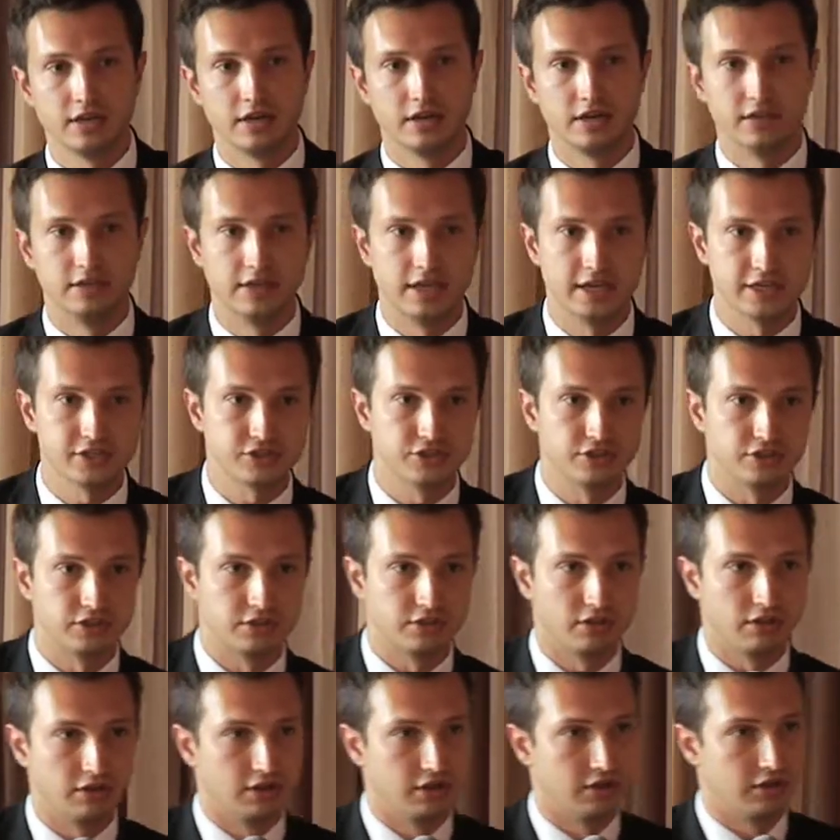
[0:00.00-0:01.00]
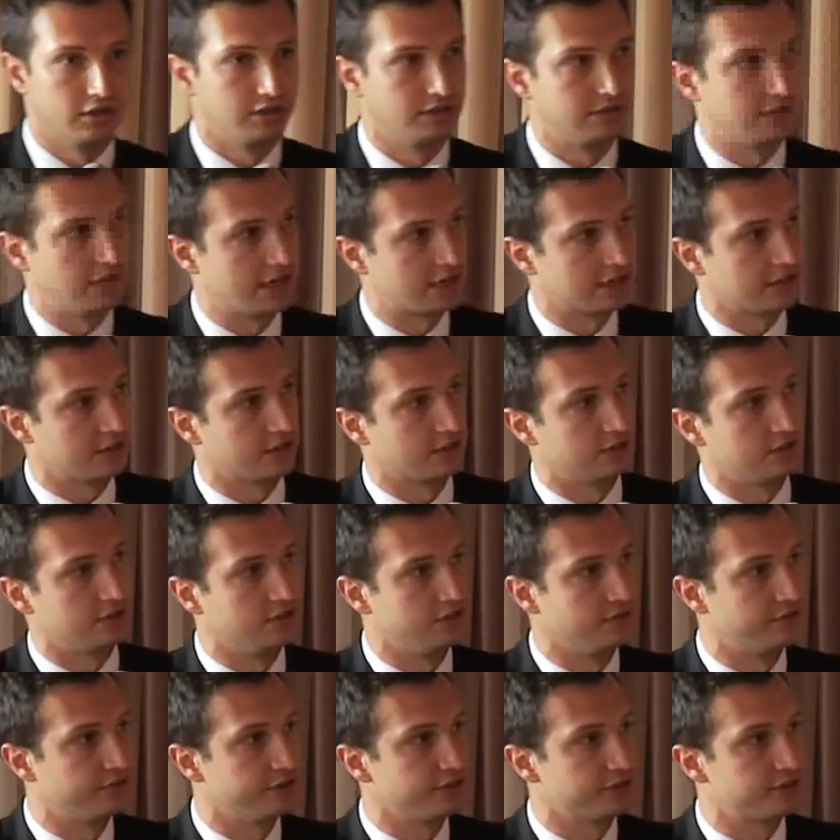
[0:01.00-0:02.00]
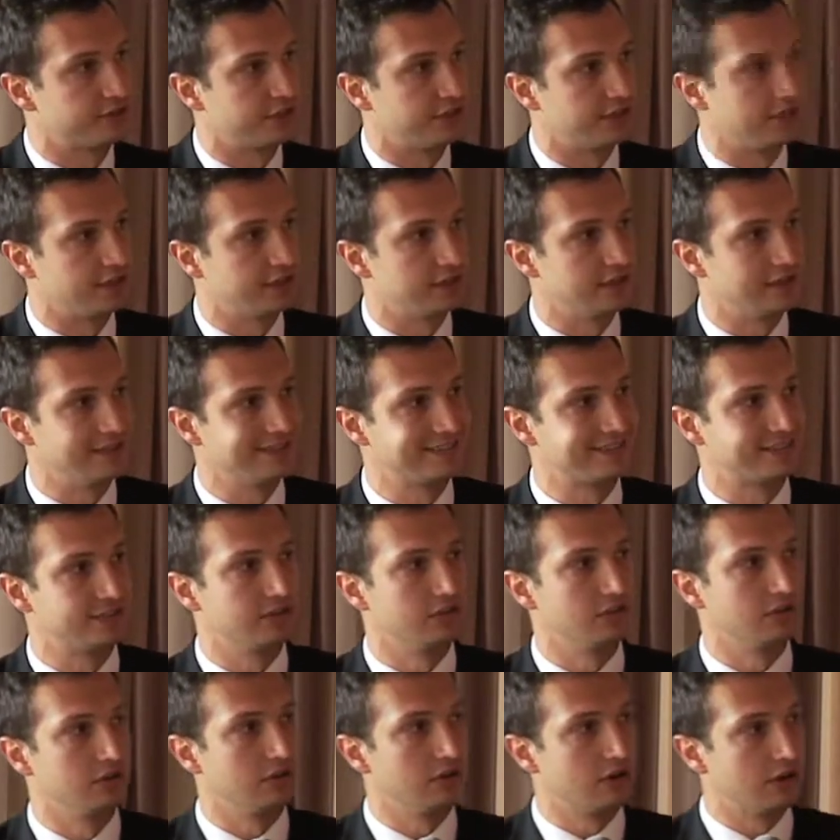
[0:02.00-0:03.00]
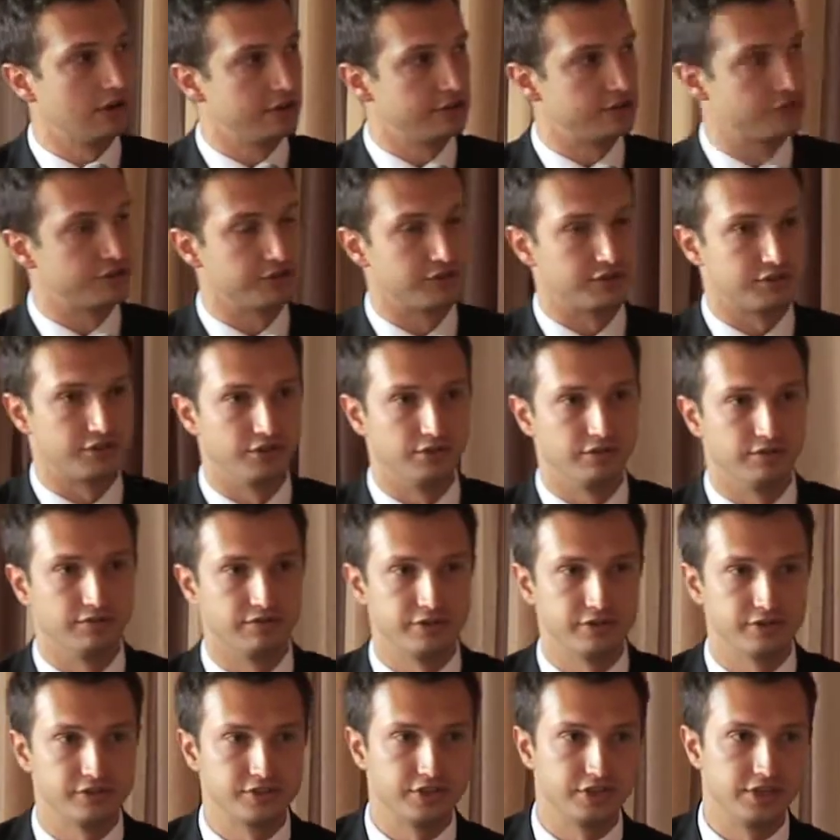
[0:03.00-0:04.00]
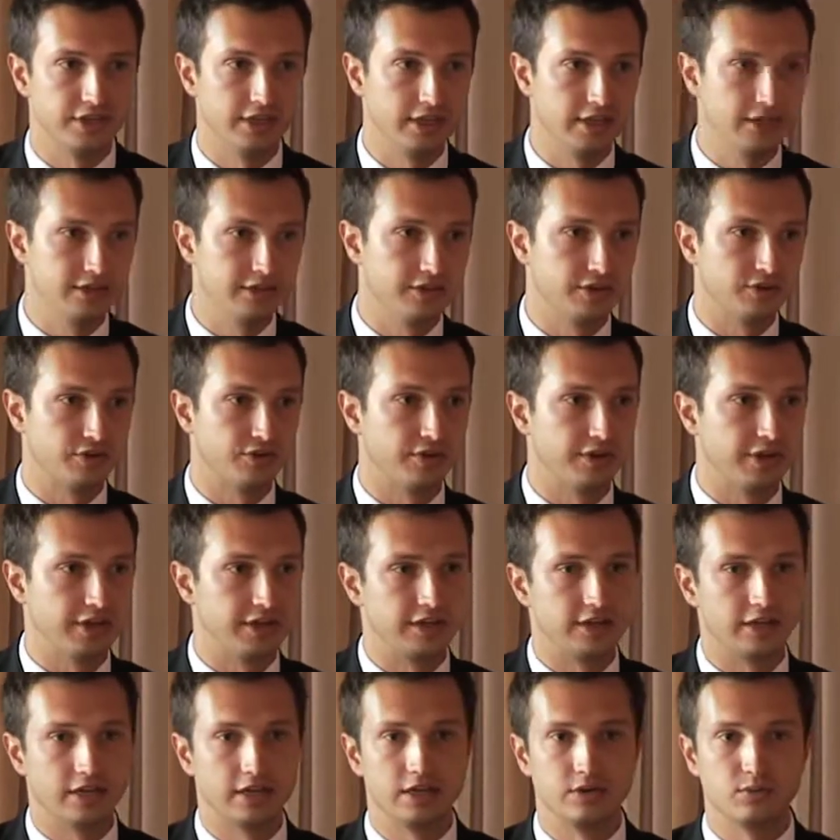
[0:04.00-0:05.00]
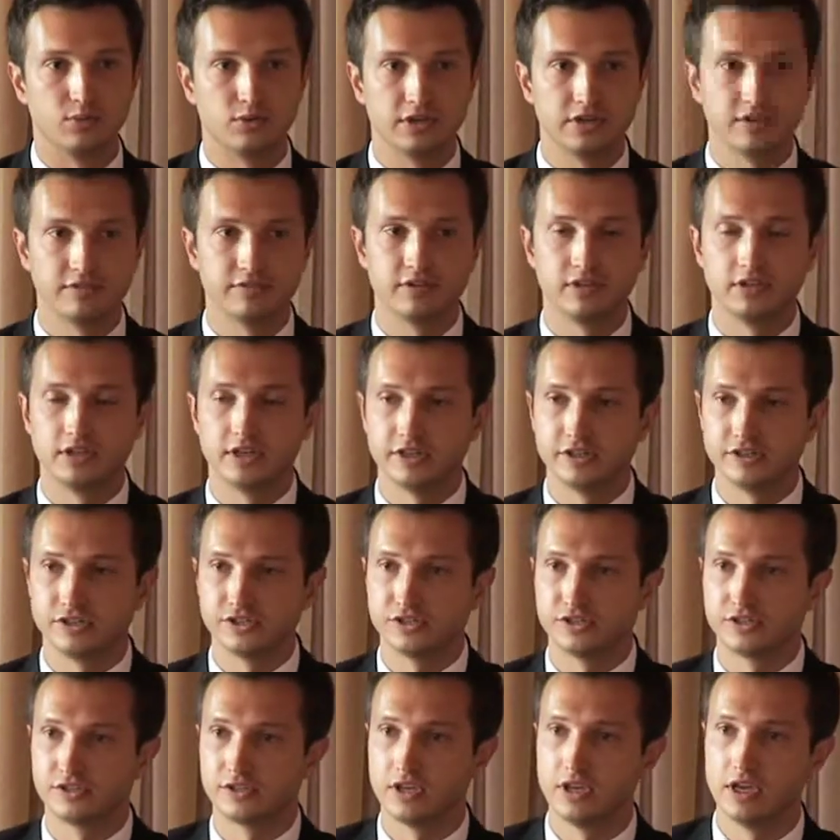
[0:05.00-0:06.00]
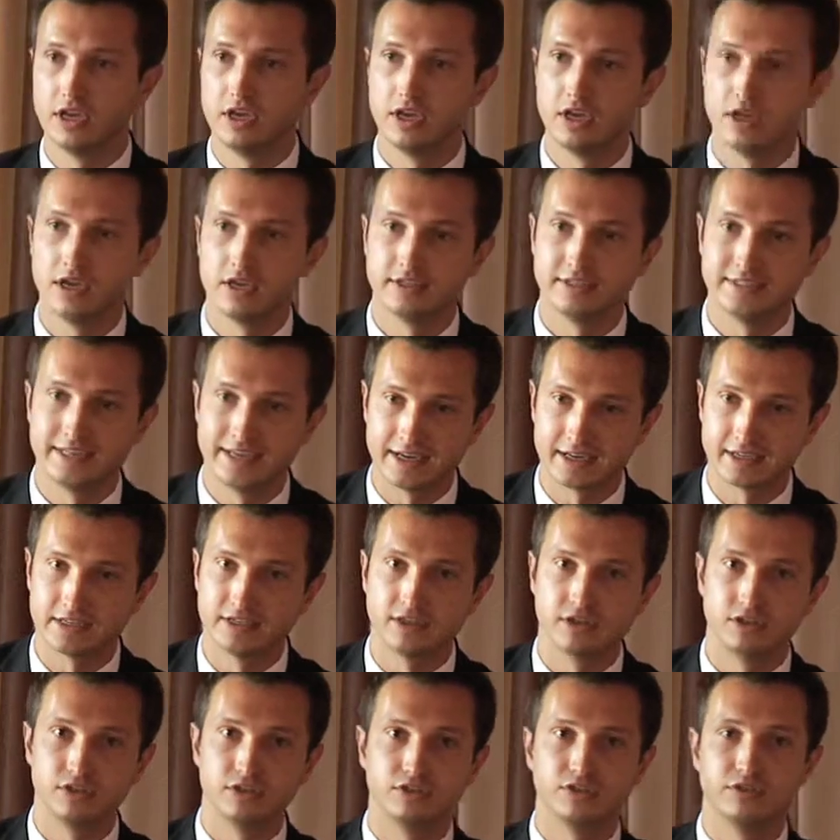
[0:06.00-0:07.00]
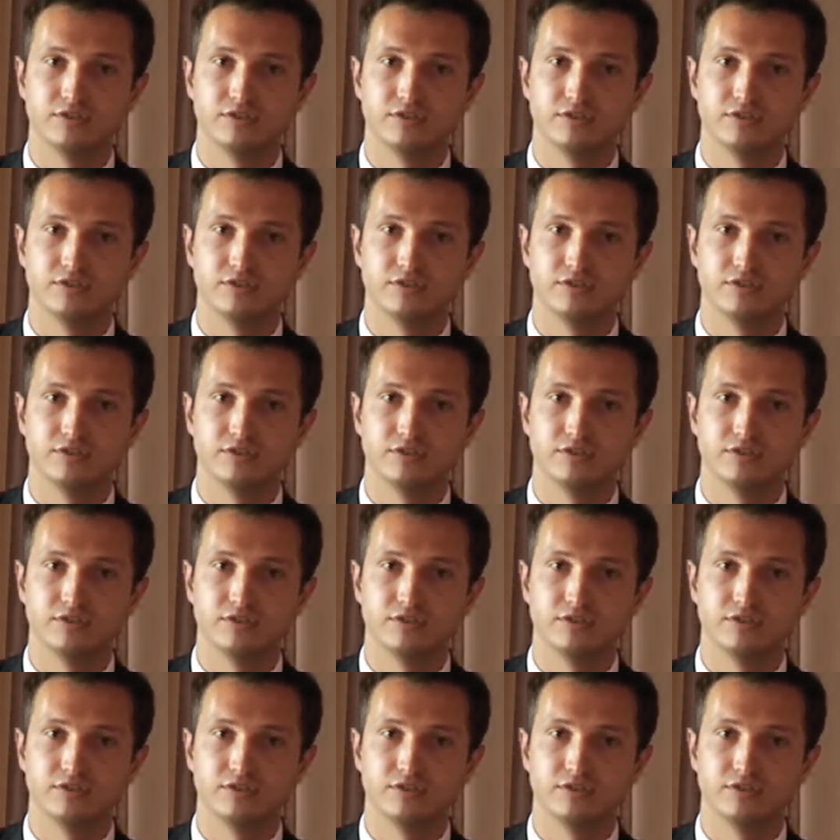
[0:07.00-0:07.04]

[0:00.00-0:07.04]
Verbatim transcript: A uh, National uh, Technical University is the largest university in Ukraine and one of the largest technical